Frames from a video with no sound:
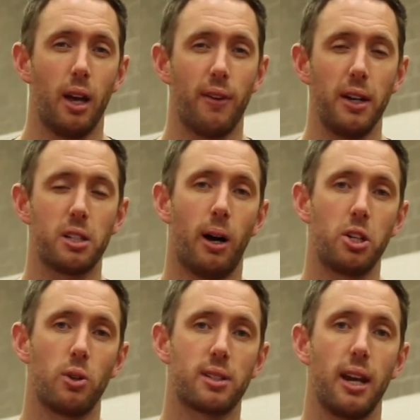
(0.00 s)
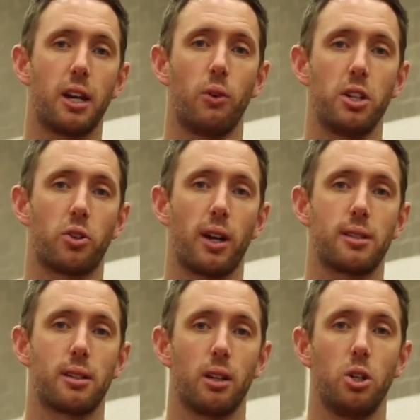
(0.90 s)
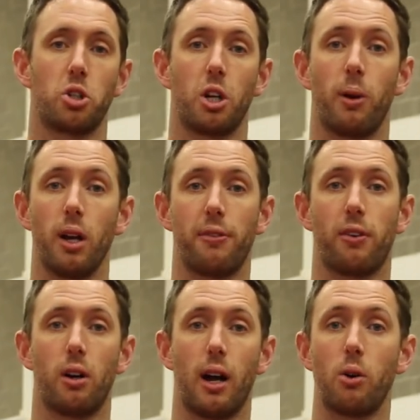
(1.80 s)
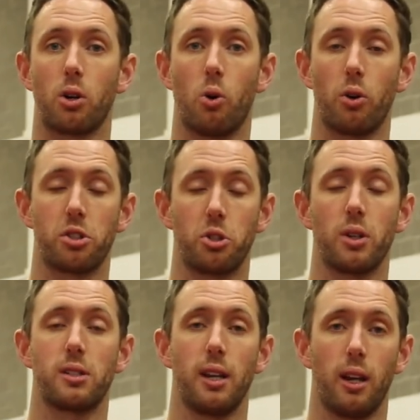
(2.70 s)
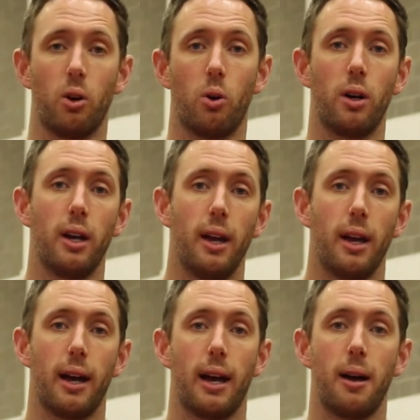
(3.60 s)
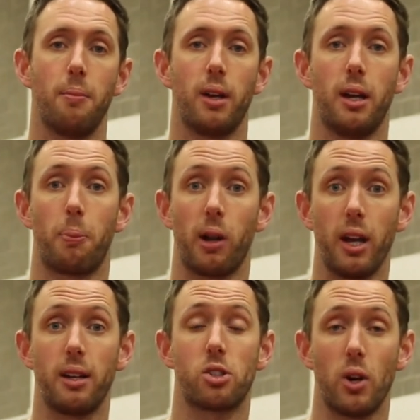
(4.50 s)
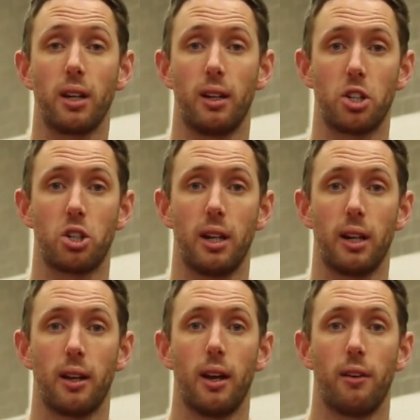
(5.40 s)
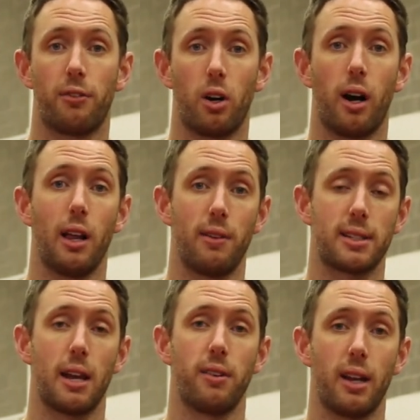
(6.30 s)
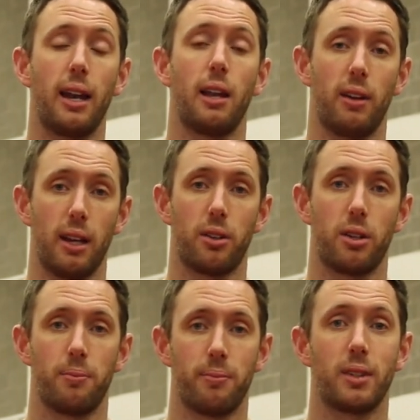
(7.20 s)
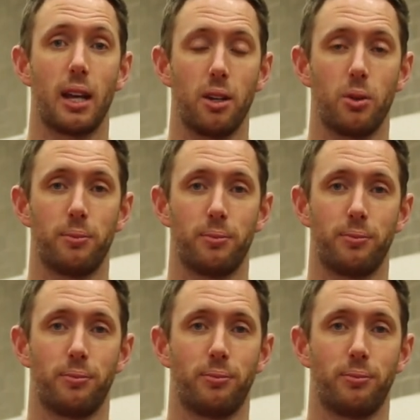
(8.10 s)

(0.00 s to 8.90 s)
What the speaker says: If any of these modules take your interest, you should apply for our course through the CAO in Applied Strength and Conditioning for our level 7 and level 8. Thank you.